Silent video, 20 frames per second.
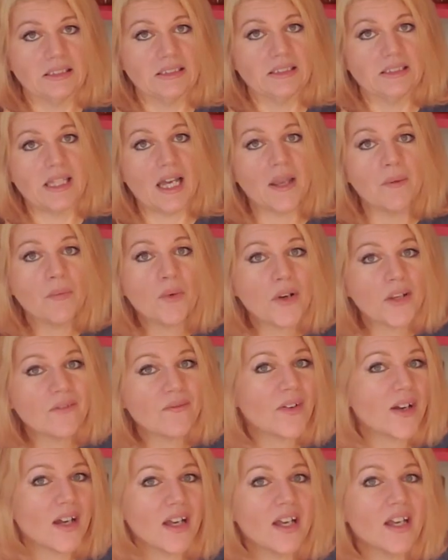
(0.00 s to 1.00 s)
nine point
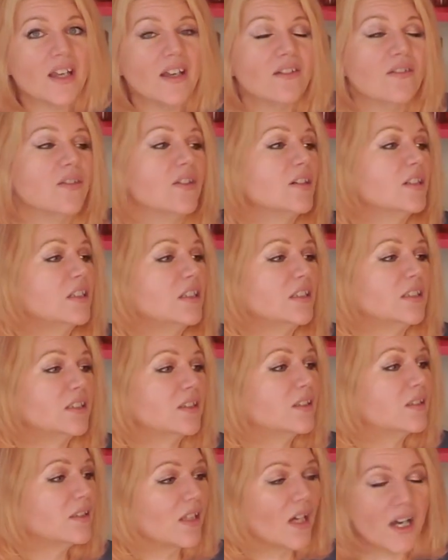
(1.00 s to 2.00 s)
five,
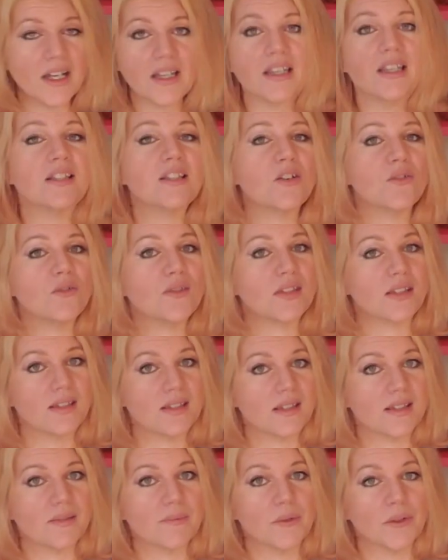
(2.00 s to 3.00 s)
not ketosis
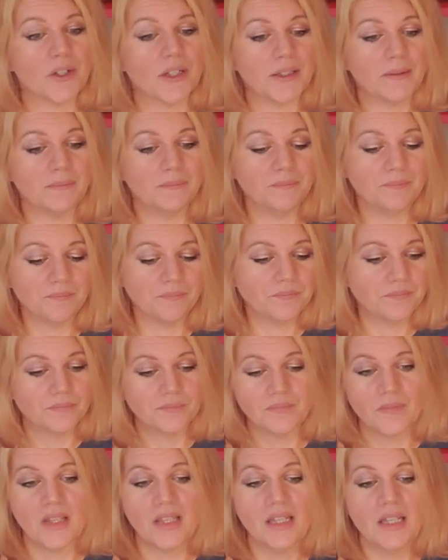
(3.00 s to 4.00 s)
this morning,
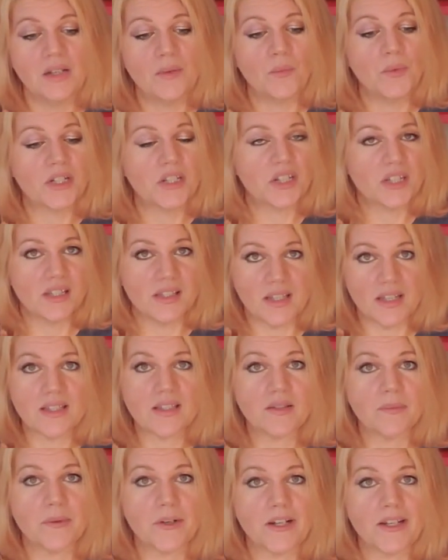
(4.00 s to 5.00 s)
which is not
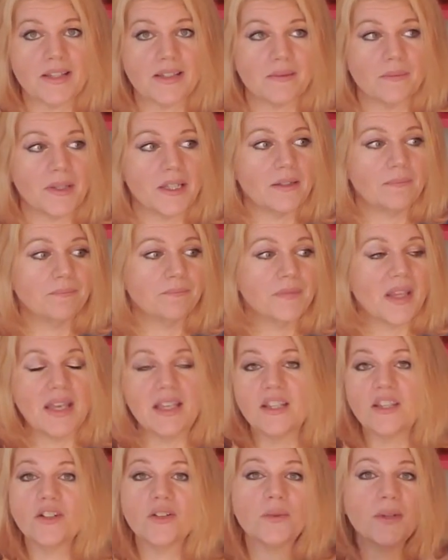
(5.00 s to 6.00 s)
surprising me.
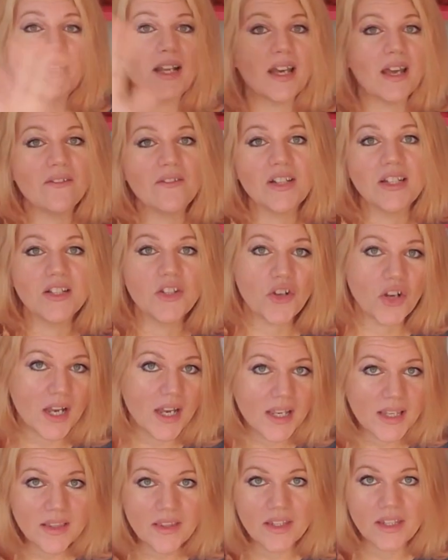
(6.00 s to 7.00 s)
And you know what? I haven't even
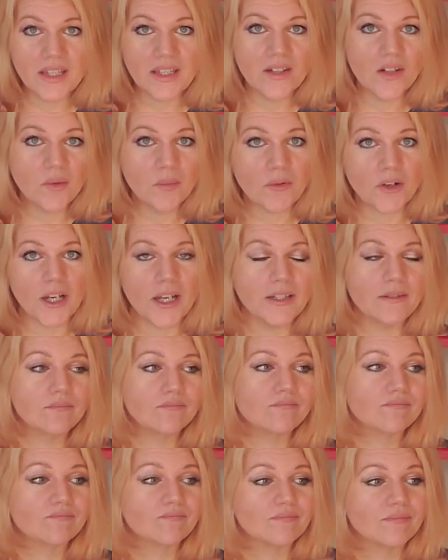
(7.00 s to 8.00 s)
tried the keto bread.
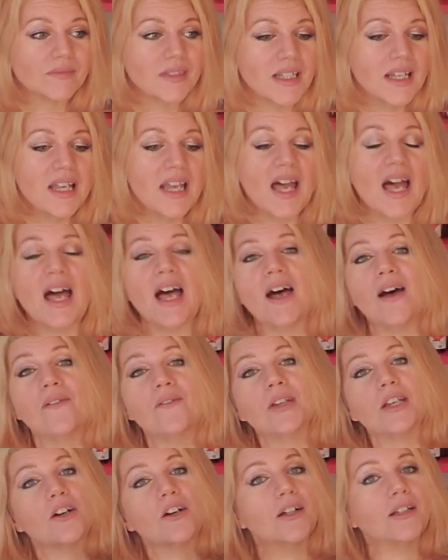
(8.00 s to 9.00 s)
I
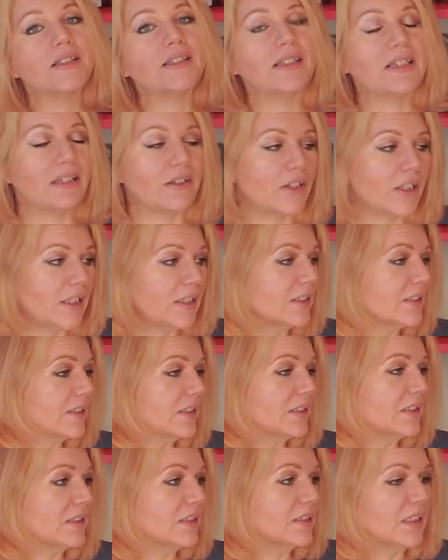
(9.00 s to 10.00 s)
haven't gone near
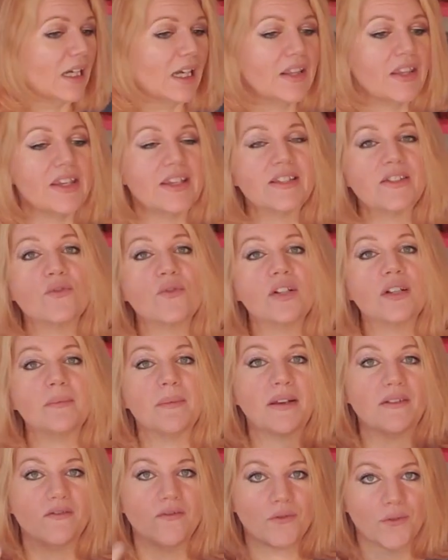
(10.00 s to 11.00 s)
it. I think it's going in
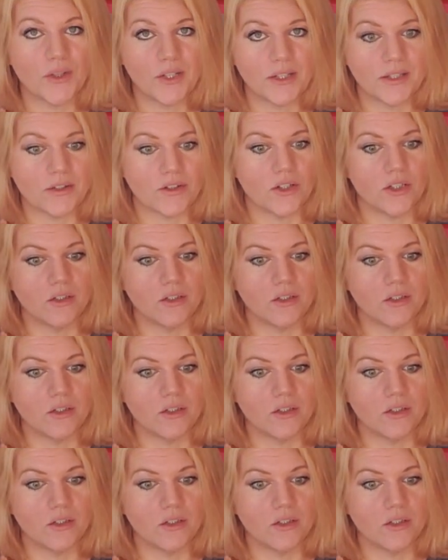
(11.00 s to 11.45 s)
my freezer.